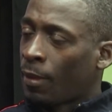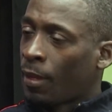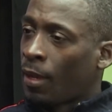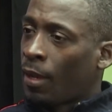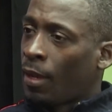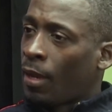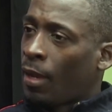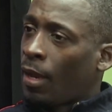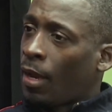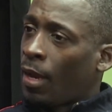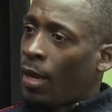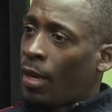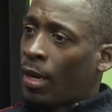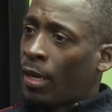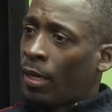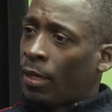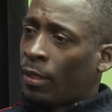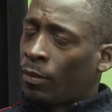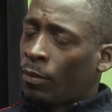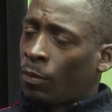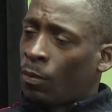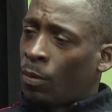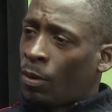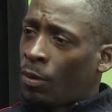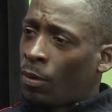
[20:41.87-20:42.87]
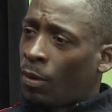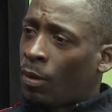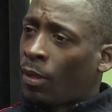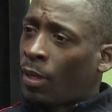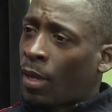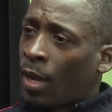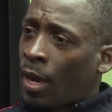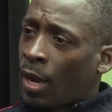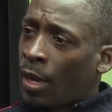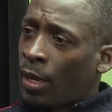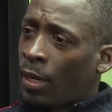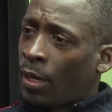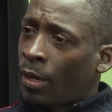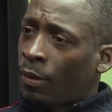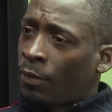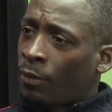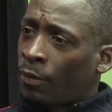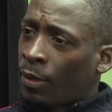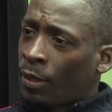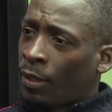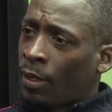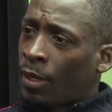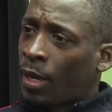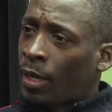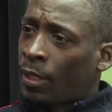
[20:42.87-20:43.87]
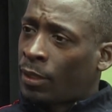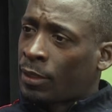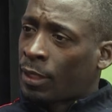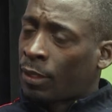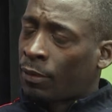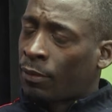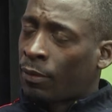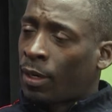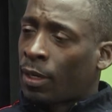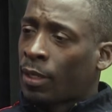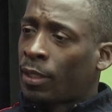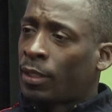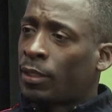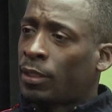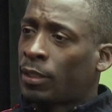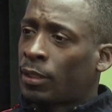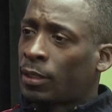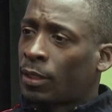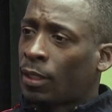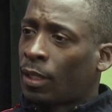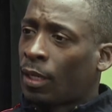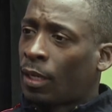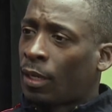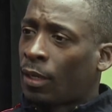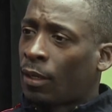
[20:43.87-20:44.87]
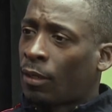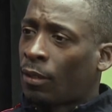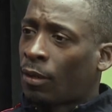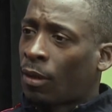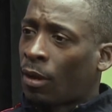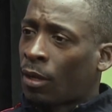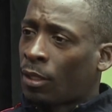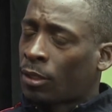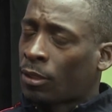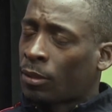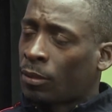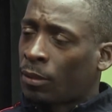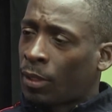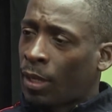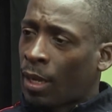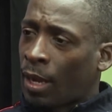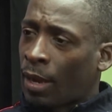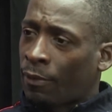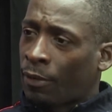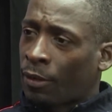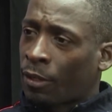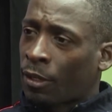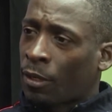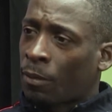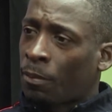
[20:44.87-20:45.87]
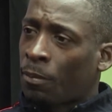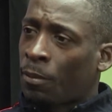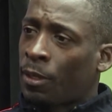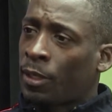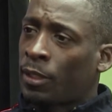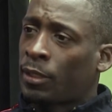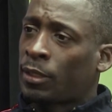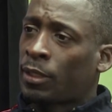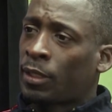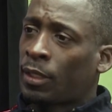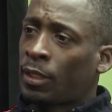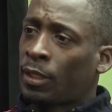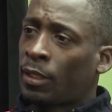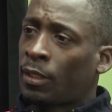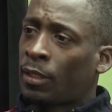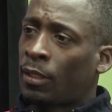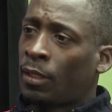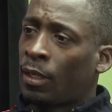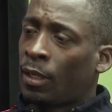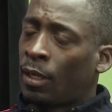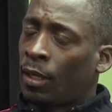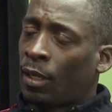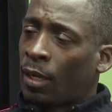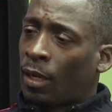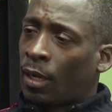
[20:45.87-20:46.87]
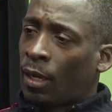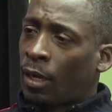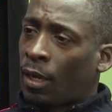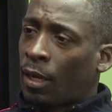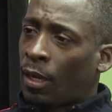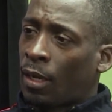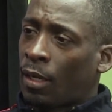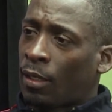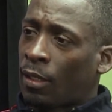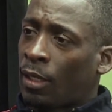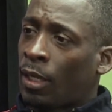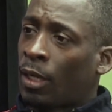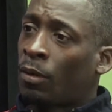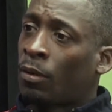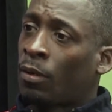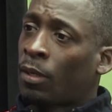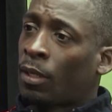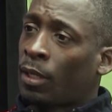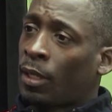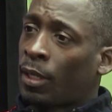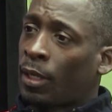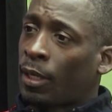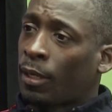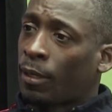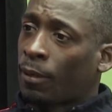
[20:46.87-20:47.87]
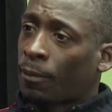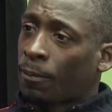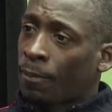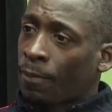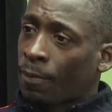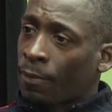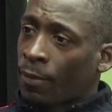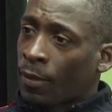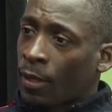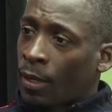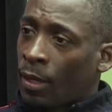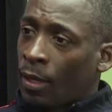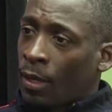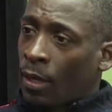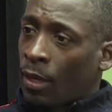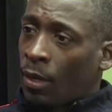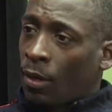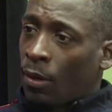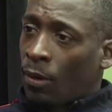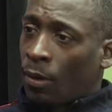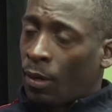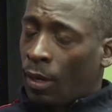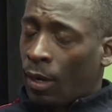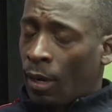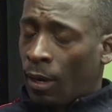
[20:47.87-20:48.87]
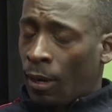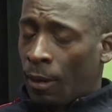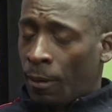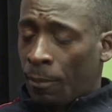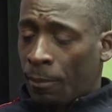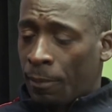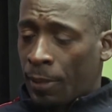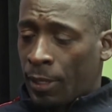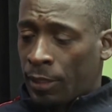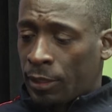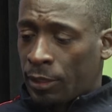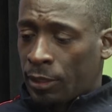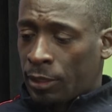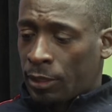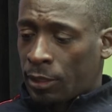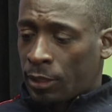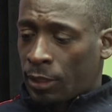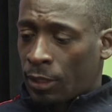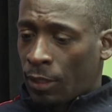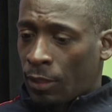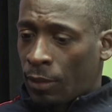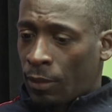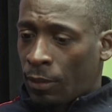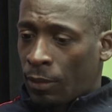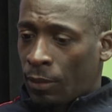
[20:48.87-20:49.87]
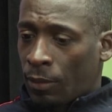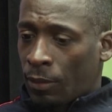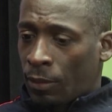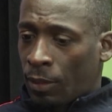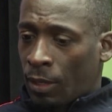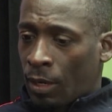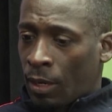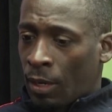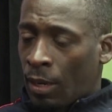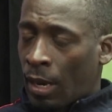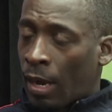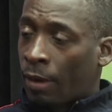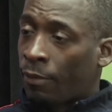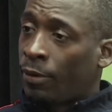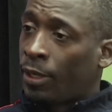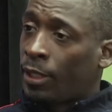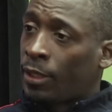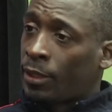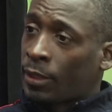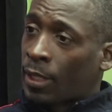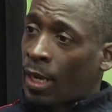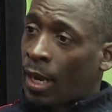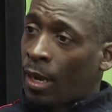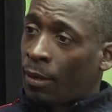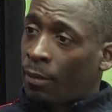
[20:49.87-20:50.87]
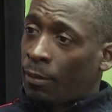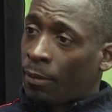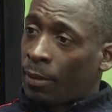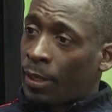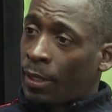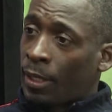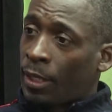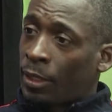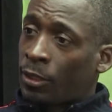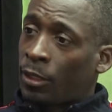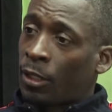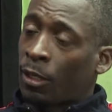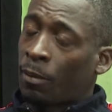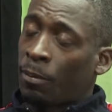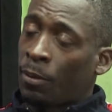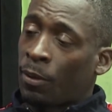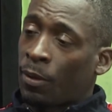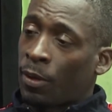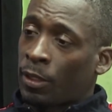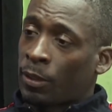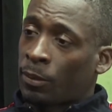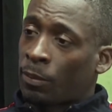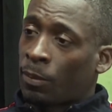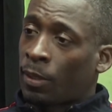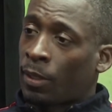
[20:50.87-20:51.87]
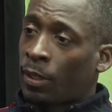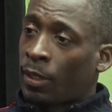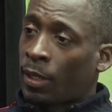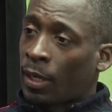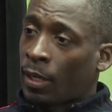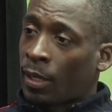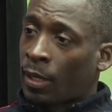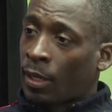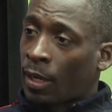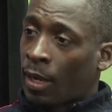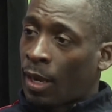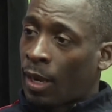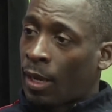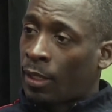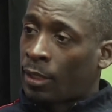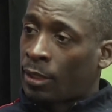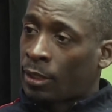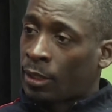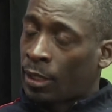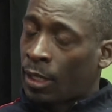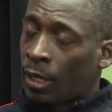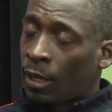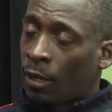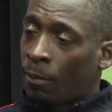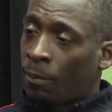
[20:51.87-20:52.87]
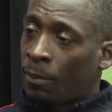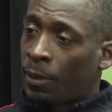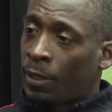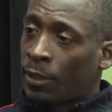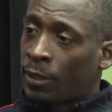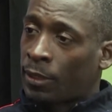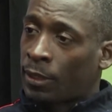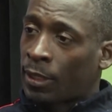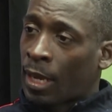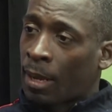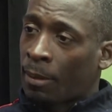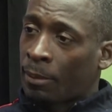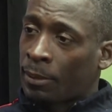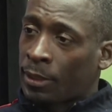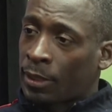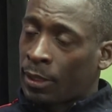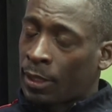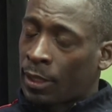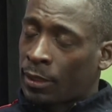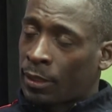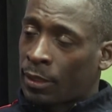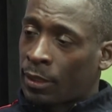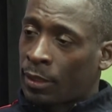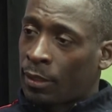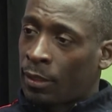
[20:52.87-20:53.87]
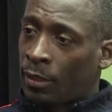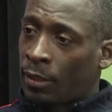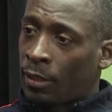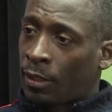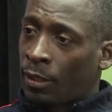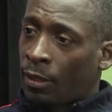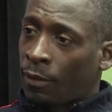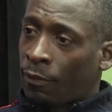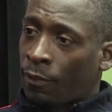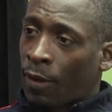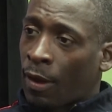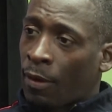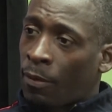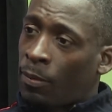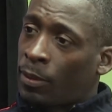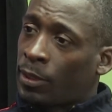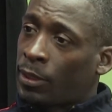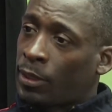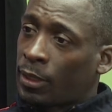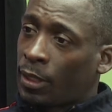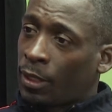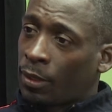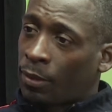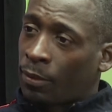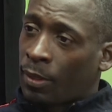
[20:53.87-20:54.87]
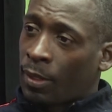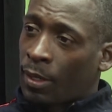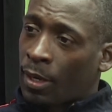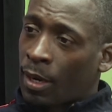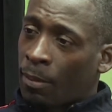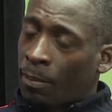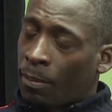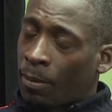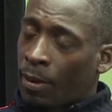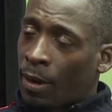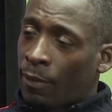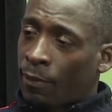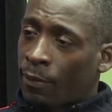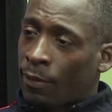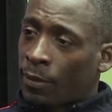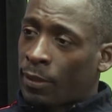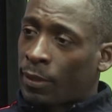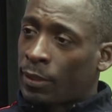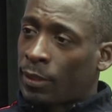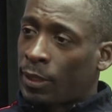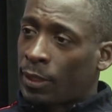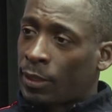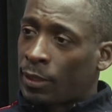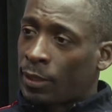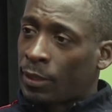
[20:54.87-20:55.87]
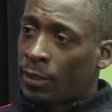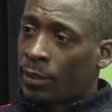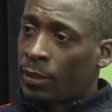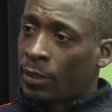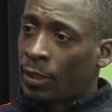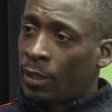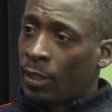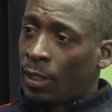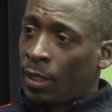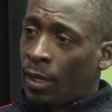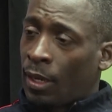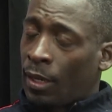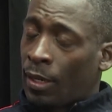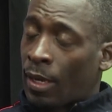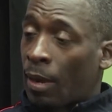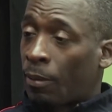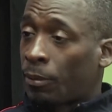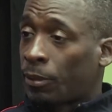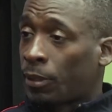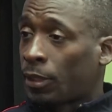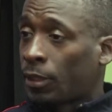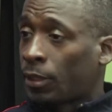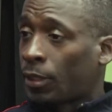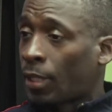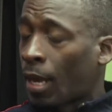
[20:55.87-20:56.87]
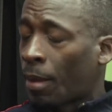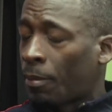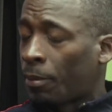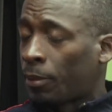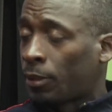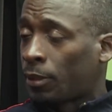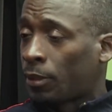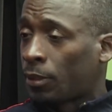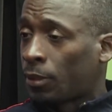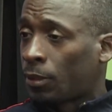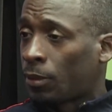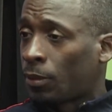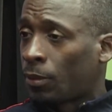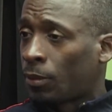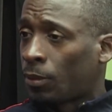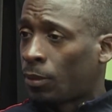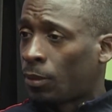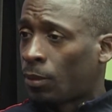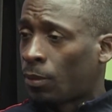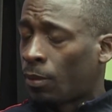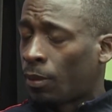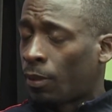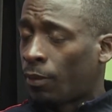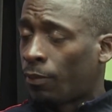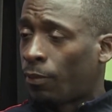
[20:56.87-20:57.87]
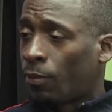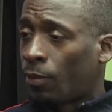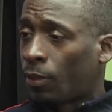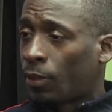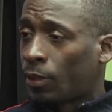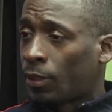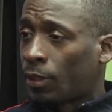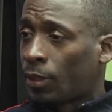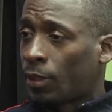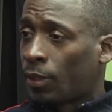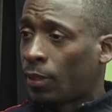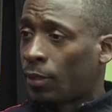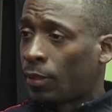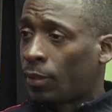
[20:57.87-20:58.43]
And I went online, and I realized at Rutgers Law School they have a community legal clinic. And so I reached out, and they took me on as one of their clients and helped me establish it as a 501c3 nonprofit organization. And that was established in 2014.